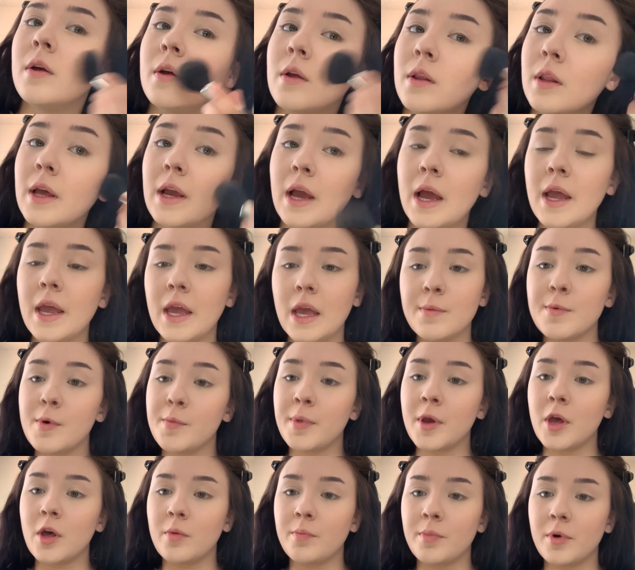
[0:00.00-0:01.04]
I am a
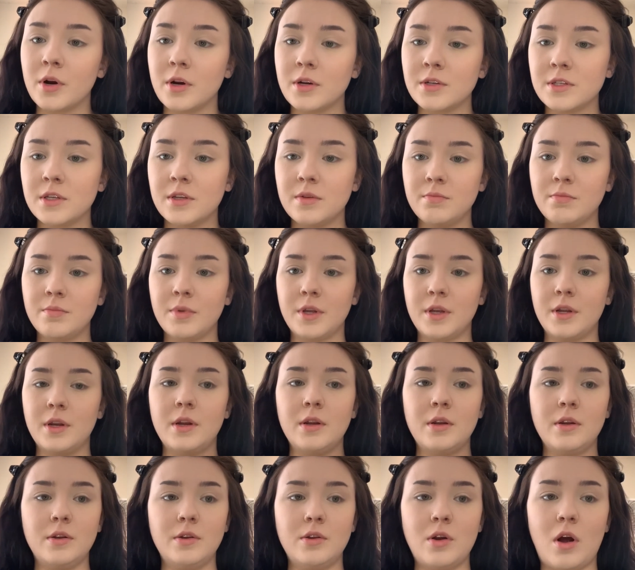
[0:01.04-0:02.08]
pale person, but
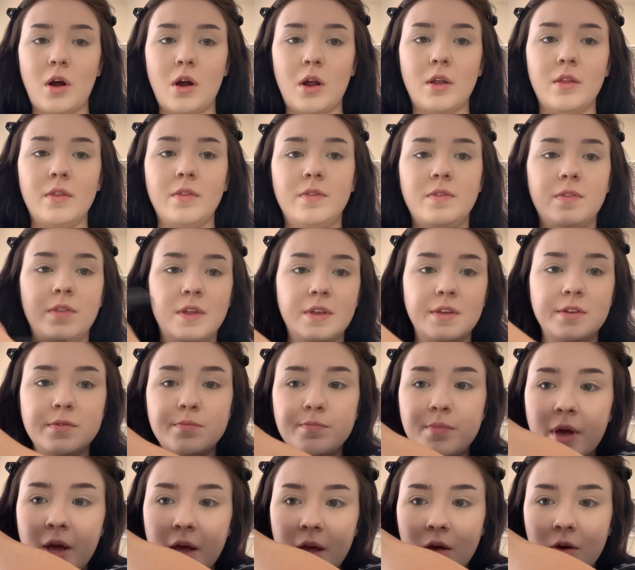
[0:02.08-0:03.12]
not this
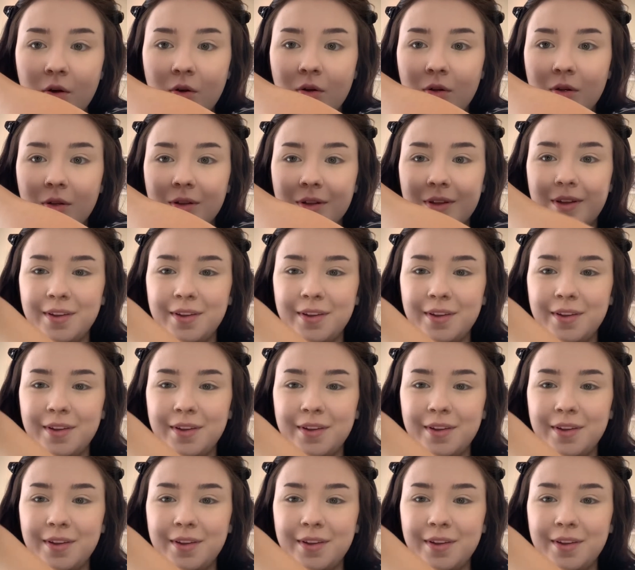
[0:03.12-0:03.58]
pale.